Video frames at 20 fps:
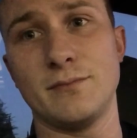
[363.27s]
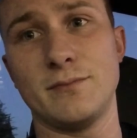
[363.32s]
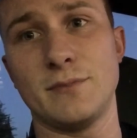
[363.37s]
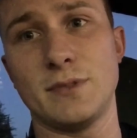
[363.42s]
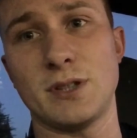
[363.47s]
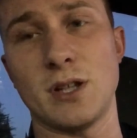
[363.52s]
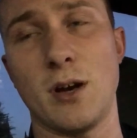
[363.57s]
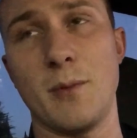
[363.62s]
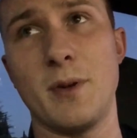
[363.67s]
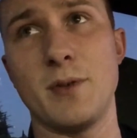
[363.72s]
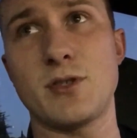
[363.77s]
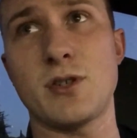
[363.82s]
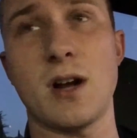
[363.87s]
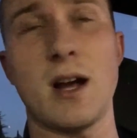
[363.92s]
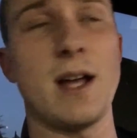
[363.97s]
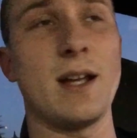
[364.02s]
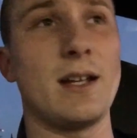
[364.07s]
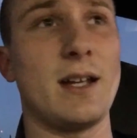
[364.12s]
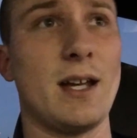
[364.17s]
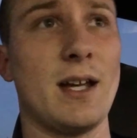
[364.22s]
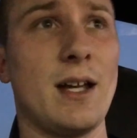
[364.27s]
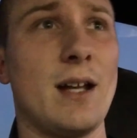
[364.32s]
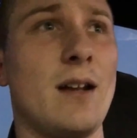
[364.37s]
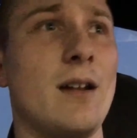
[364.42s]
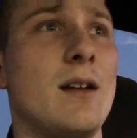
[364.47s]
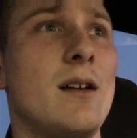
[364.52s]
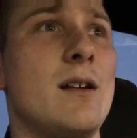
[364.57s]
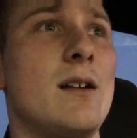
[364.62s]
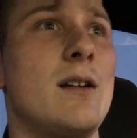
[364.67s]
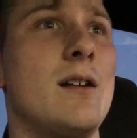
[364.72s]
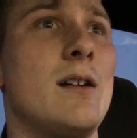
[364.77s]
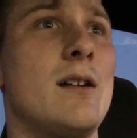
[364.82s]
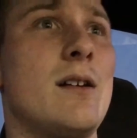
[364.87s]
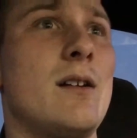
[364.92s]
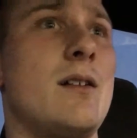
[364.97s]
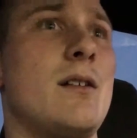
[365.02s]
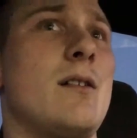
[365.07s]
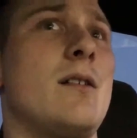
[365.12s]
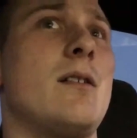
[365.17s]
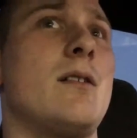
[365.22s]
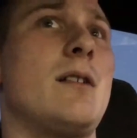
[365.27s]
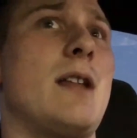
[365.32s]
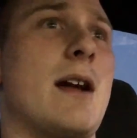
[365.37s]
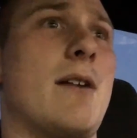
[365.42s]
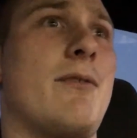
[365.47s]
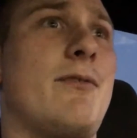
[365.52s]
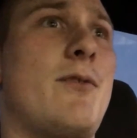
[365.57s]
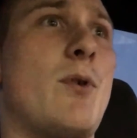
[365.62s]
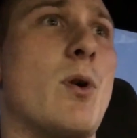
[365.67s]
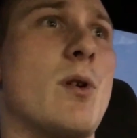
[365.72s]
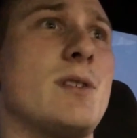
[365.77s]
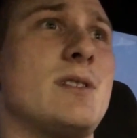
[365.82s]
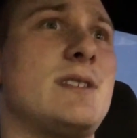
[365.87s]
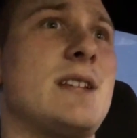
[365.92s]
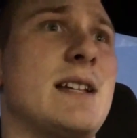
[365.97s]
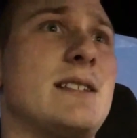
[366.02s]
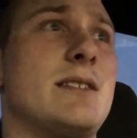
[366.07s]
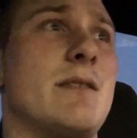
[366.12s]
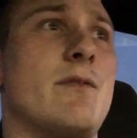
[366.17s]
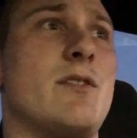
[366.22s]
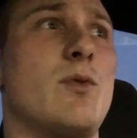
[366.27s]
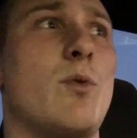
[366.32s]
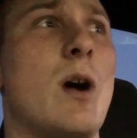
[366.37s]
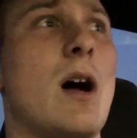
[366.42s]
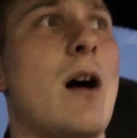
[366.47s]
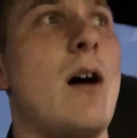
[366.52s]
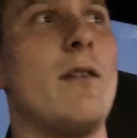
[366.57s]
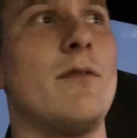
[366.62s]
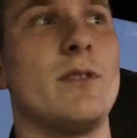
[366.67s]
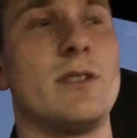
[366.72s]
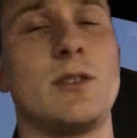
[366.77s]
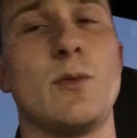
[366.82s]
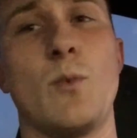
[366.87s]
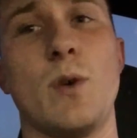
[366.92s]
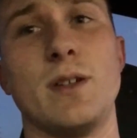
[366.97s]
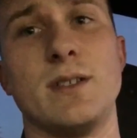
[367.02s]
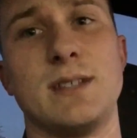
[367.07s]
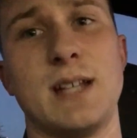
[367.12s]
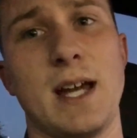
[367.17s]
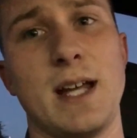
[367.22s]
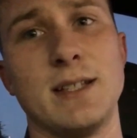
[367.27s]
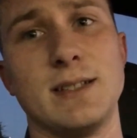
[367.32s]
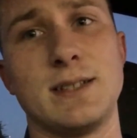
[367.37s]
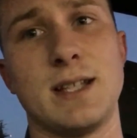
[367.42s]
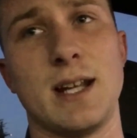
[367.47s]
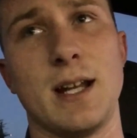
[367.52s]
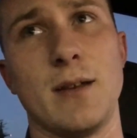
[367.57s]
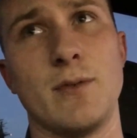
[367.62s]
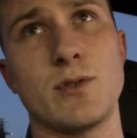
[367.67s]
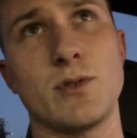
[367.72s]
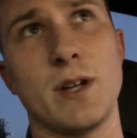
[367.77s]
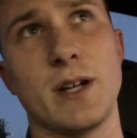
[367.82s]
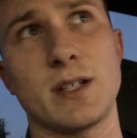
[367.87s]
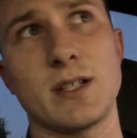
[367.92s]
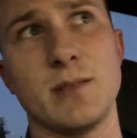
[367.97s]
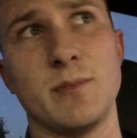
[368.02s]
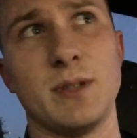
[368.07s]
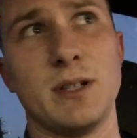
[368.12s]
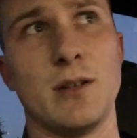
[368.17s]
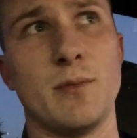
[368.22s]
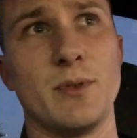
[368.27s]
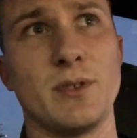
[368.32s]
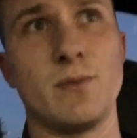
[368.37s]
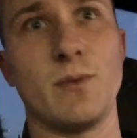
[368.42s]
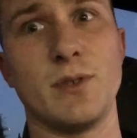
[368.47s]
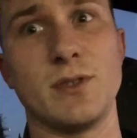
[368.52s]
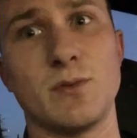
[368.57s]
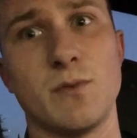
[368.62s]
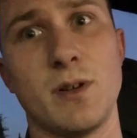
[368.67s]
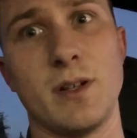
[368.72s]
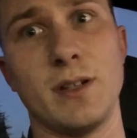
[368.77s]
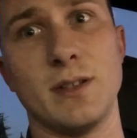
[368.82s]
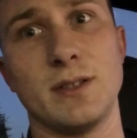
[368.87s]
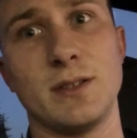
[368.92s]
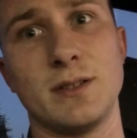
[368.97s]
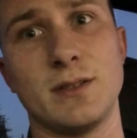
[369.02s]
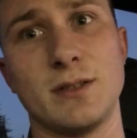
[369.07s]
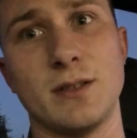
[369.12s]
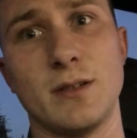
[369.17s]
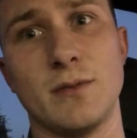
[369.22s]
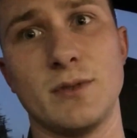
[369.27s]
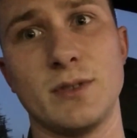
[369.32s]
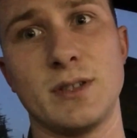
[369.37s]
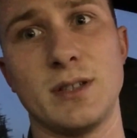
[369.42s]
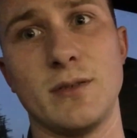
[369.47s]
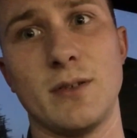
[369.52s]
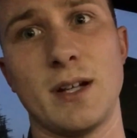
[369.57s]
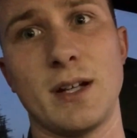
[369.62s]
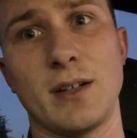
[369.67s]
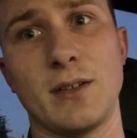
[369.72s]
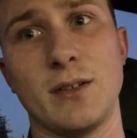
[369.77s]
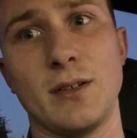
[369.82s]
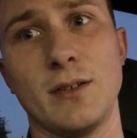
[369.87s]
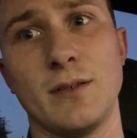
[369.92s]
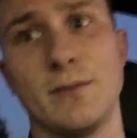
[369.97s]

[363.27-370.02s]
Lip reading: so I'm gonna try and get like 4 sets of 12 with the 110s today, which will actually be almost 120s. So we'll see what I can do.